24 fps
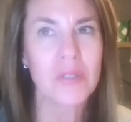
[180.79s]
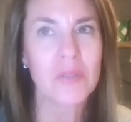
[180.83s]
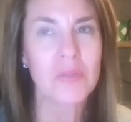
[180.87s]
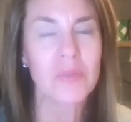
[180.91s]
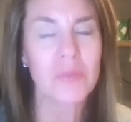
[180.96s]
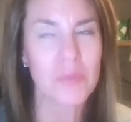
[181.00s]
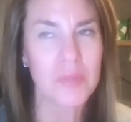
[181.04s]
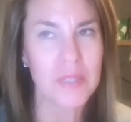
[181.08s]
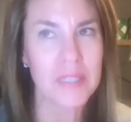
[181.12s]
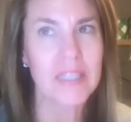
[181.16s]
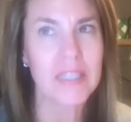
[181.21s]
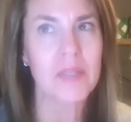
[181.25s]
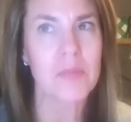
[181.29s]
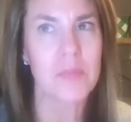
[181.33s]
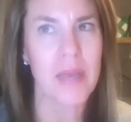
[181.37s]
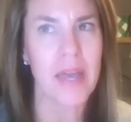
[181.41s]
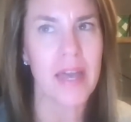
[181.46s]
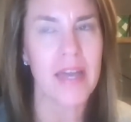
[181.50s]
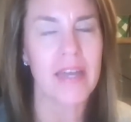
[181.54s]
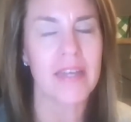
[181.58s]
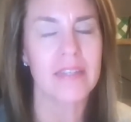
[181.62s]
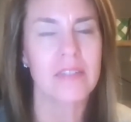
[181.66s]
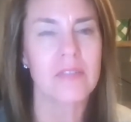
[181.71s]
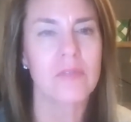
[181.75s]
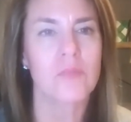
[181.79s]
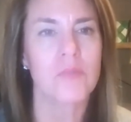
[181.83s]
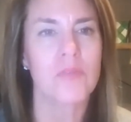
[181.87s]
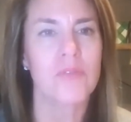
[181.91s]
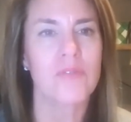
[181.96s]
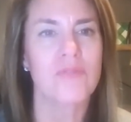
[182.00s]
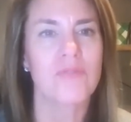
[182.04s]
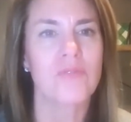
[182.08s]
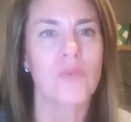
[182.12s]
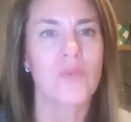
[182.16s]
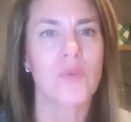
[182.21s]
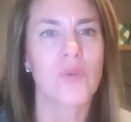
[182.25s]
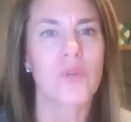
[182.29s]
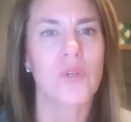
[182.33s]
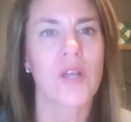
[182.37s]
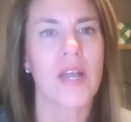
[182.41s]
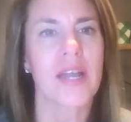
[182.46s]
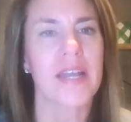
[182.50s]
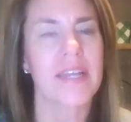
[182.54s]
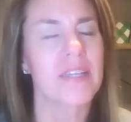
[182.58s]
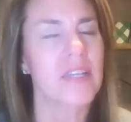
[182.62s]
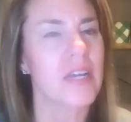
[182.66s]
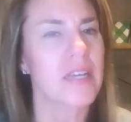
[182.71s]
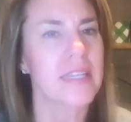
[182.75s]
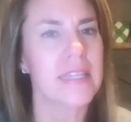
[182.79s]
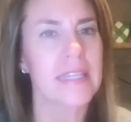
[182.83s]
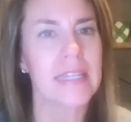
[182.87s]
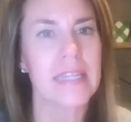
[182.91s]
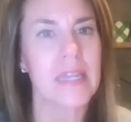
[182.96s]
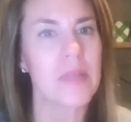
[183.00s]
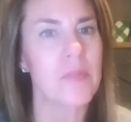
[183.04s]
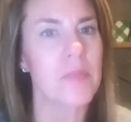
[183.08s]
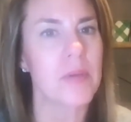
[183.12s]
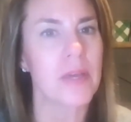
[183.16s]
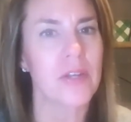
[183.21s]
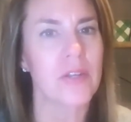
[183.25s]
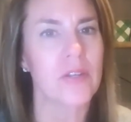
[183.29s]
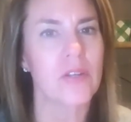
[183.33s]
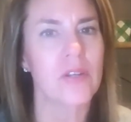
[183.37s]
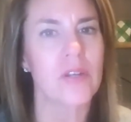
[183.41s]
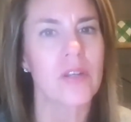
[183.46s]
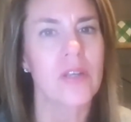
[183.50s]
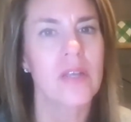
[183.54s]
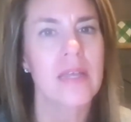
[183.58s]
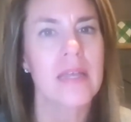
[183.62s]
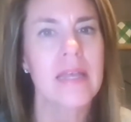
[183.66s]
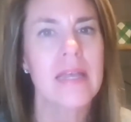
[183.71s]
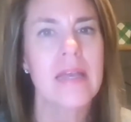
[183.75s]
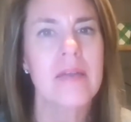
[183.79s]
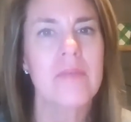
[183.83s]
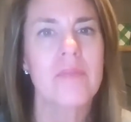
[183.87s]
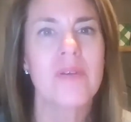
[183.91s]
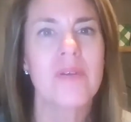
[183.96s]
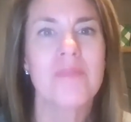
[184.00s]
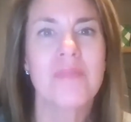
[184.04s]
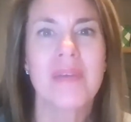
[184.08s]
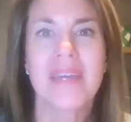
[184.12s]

really bad before I got any better. But